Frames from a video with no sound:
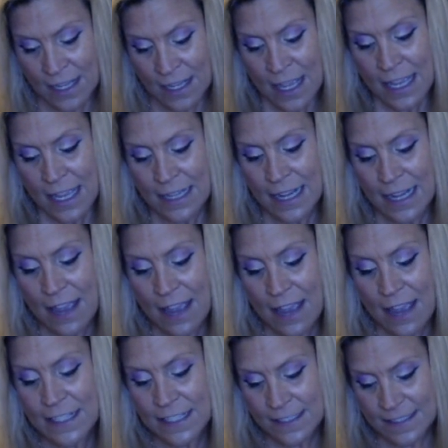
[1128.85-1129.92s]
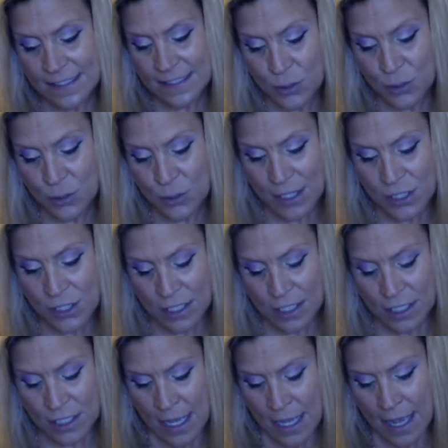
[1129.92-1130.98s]
in every situation
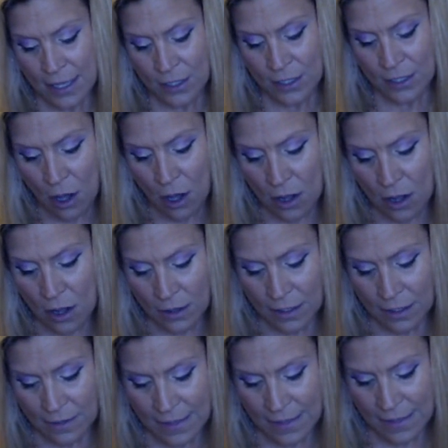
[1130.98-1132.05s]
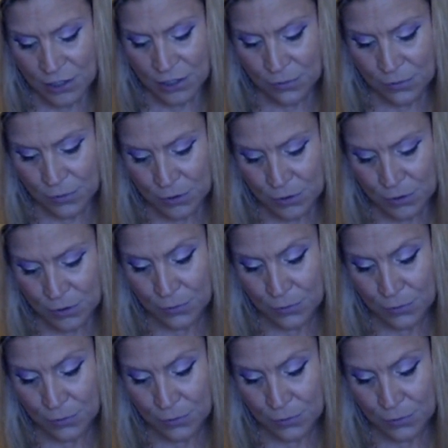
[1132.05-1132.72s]
and all that you do.